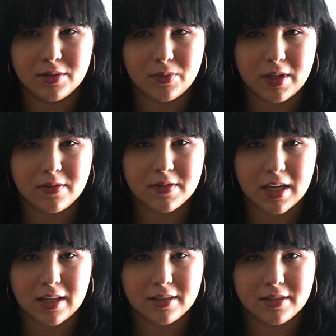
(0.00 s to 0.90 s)

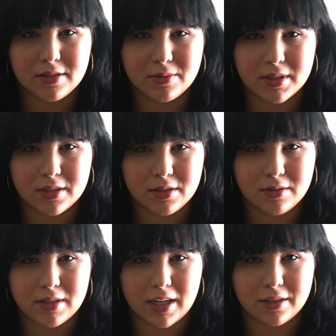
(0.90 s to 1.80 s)
$12 with the
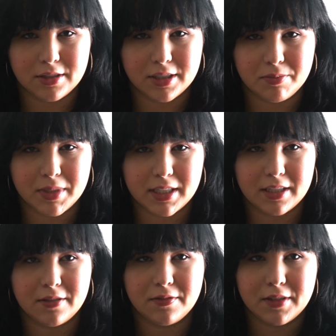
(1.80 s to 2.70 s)
$2 shipping
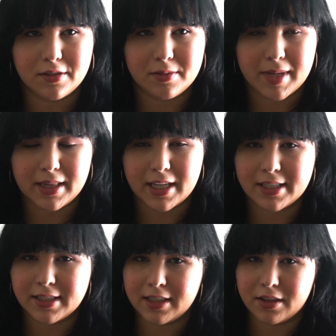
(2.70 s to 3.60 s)
if you spend
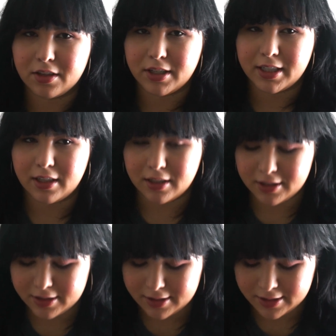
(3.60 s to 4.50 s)
less than
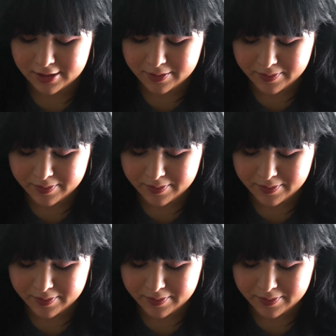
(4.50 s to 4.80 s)
$30.